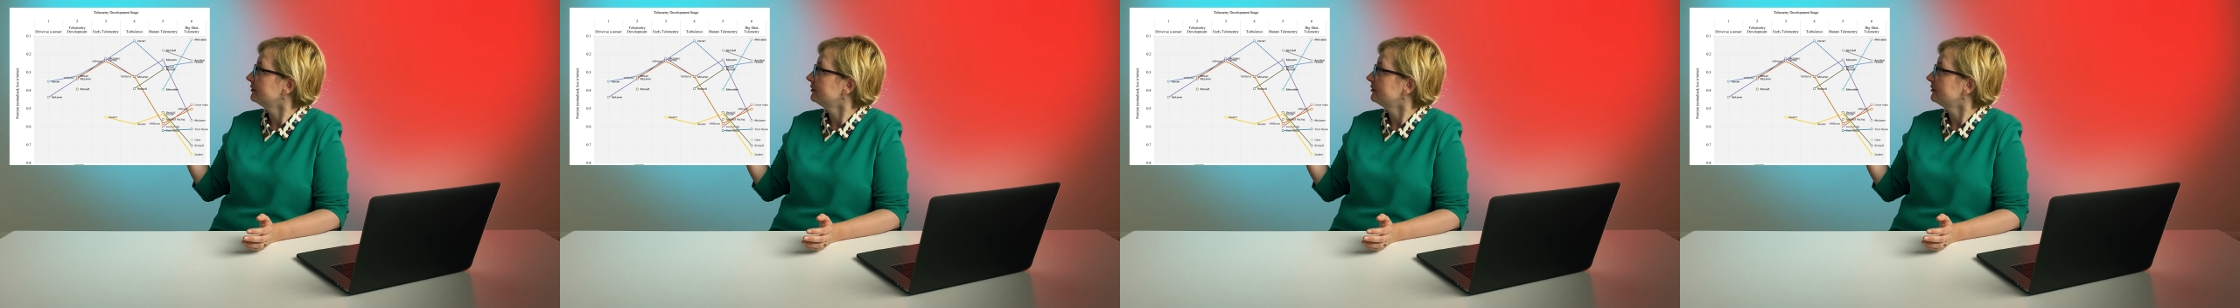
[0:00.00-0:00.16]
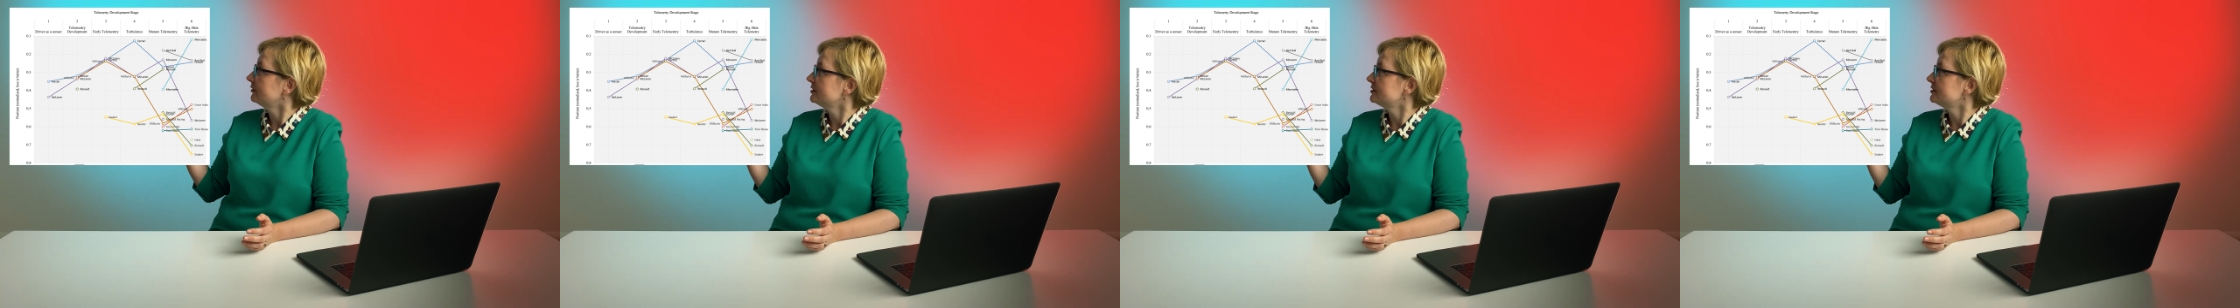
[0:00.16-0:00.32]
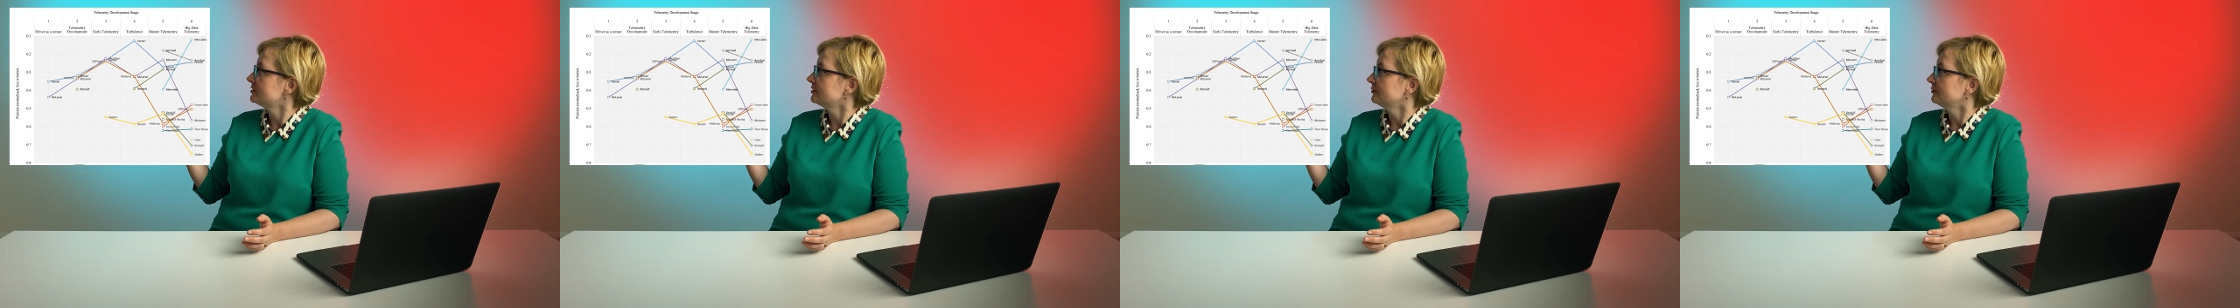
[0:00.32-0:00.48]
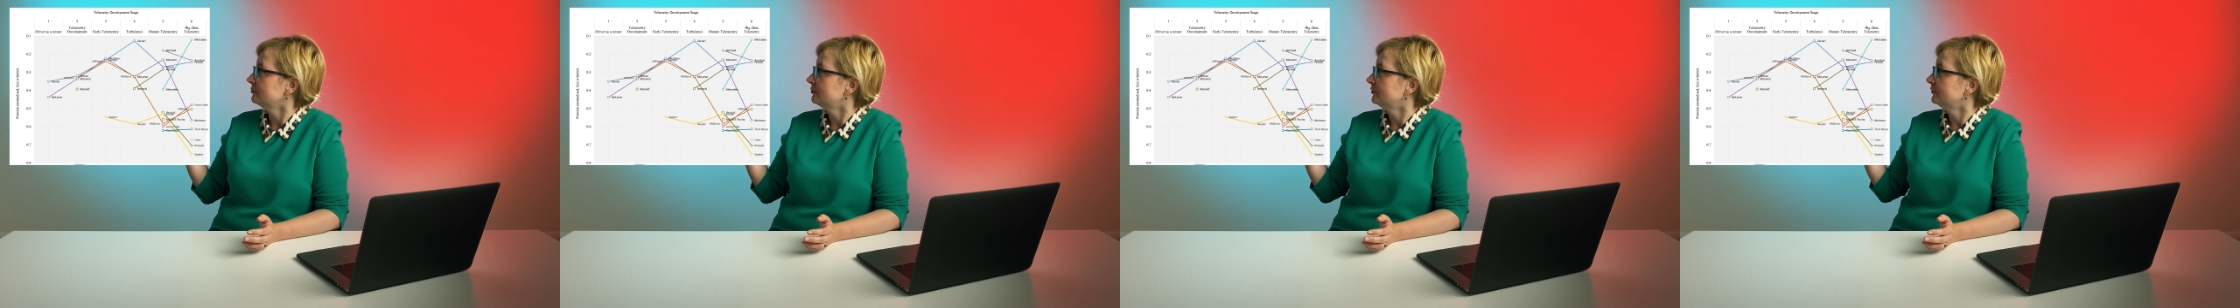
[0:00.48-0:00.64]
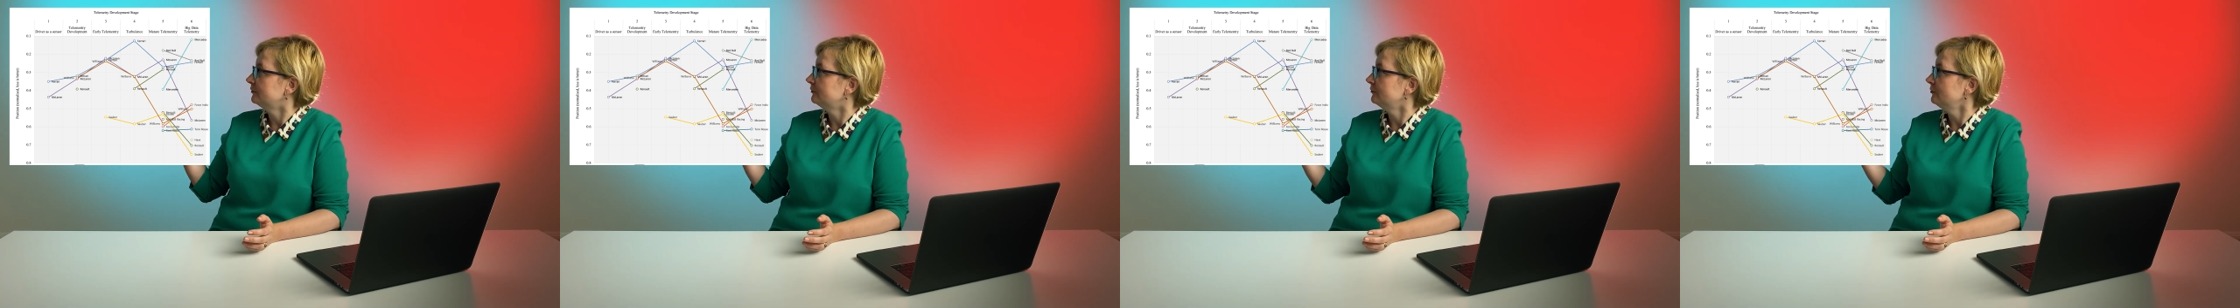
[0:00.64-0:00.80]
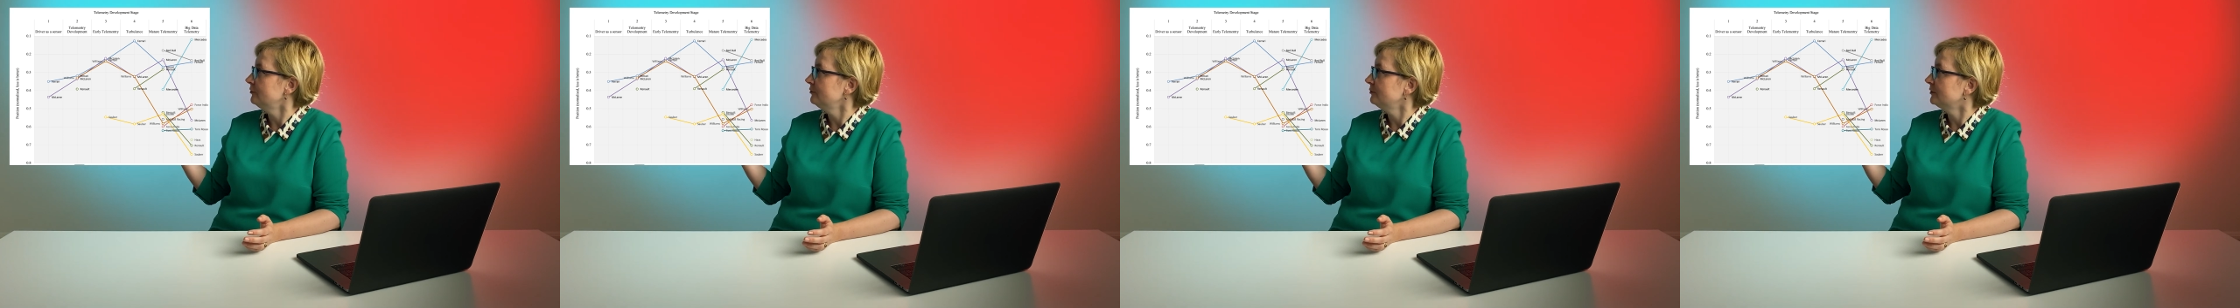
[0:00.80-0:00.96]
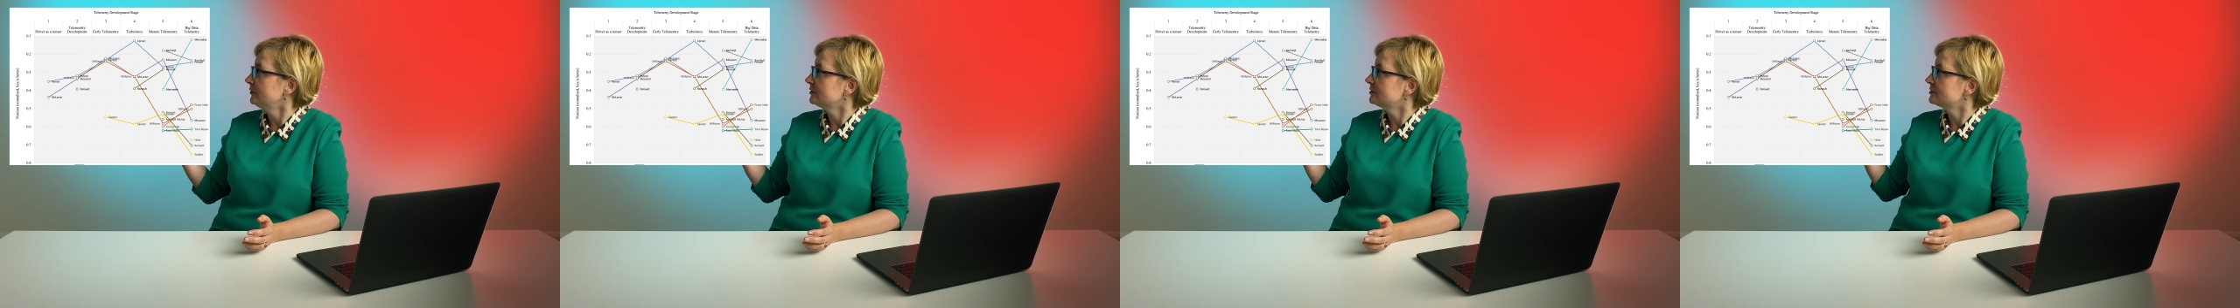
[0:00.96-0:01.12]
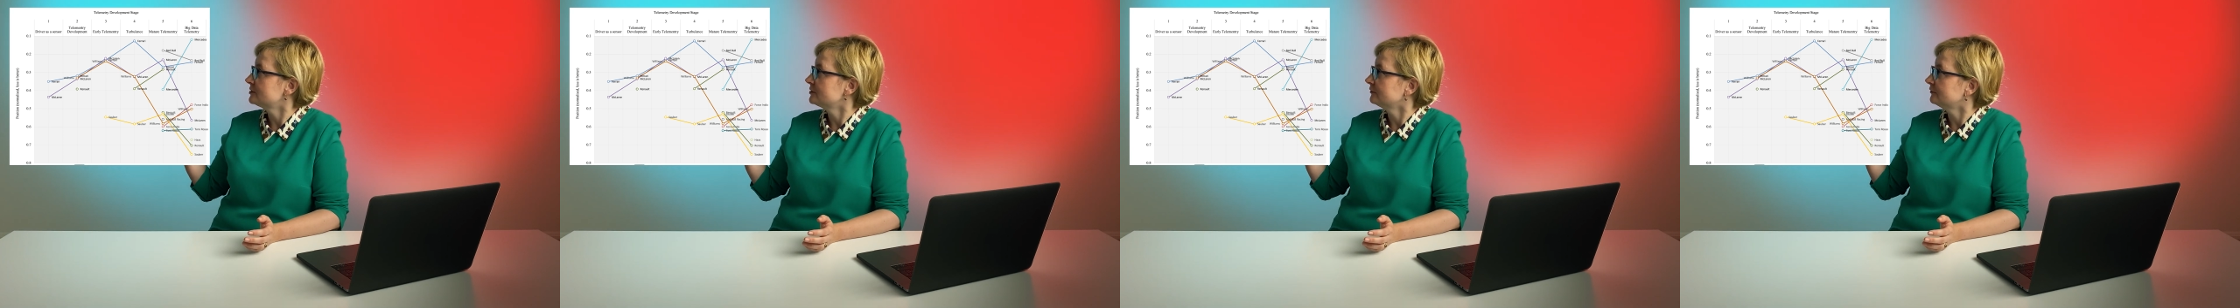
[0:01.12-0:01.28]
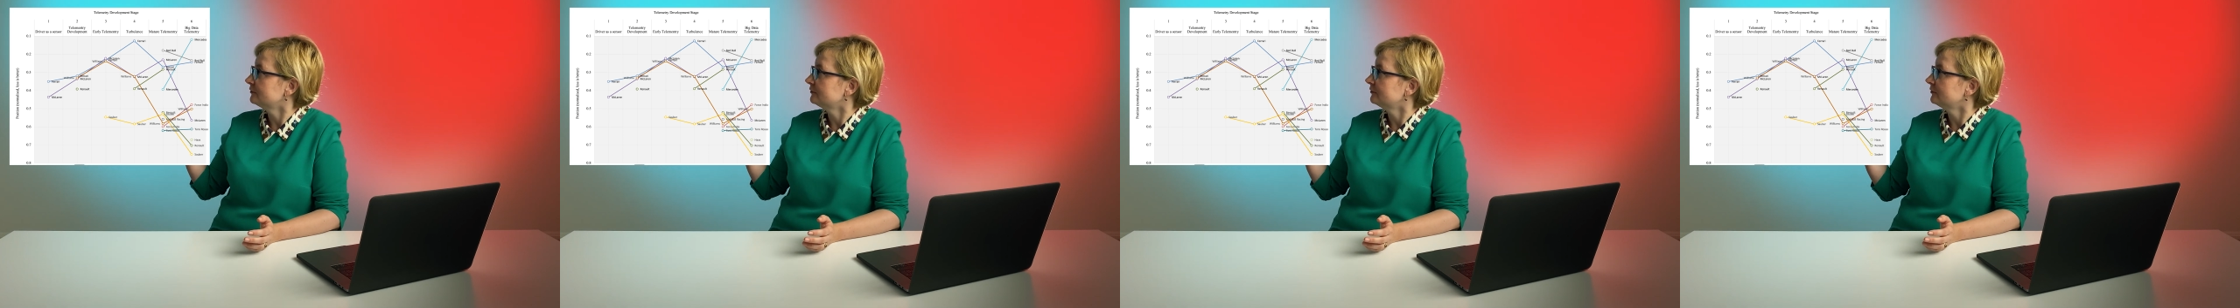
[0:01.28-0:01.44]
the recent
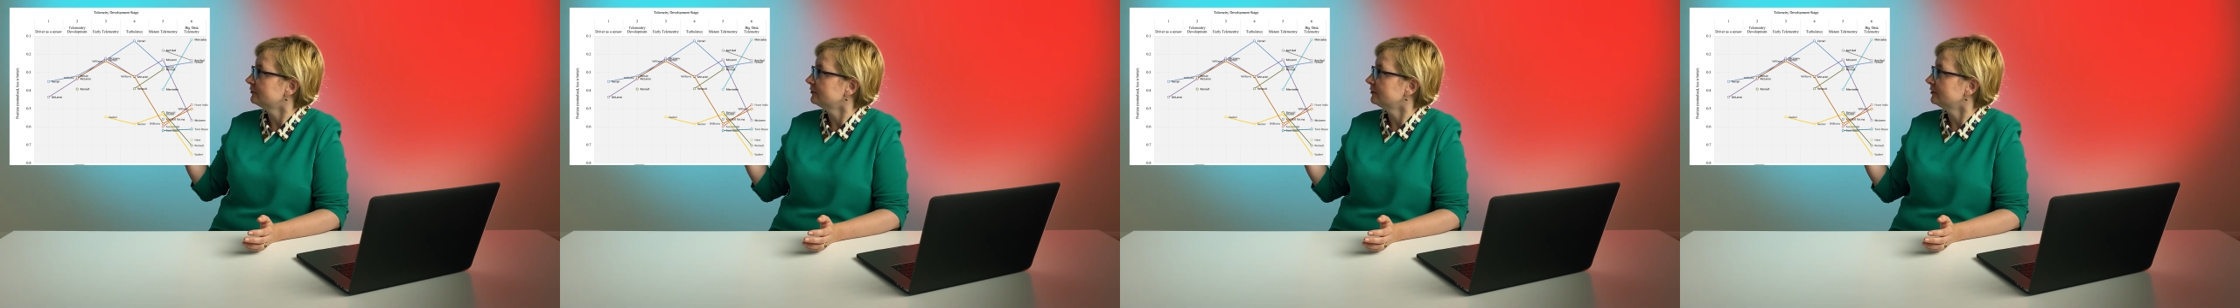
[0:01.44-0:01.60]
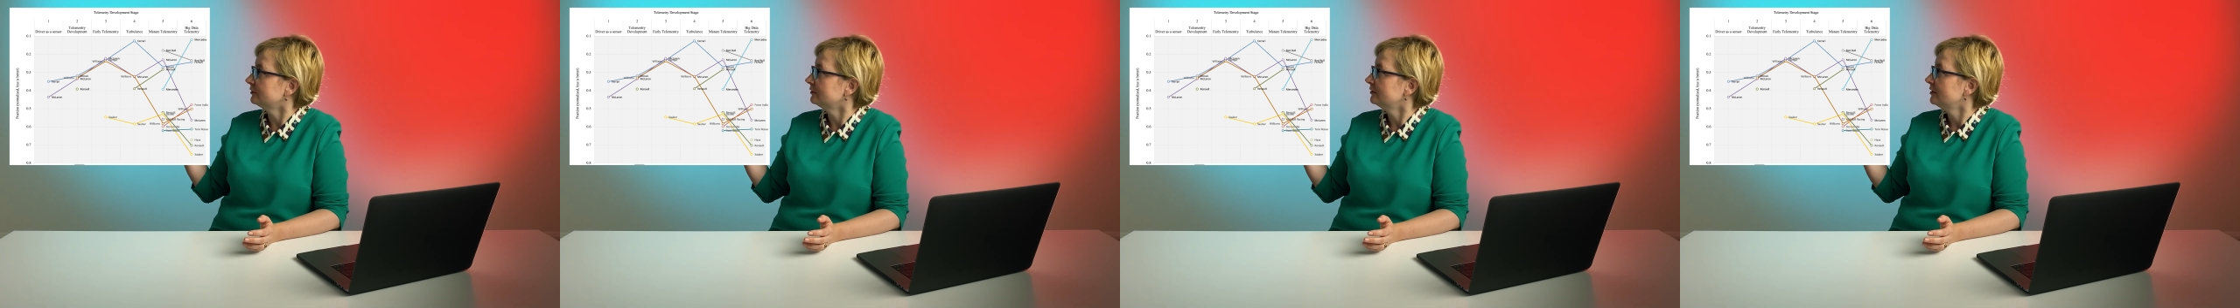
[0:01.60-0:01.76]
performance of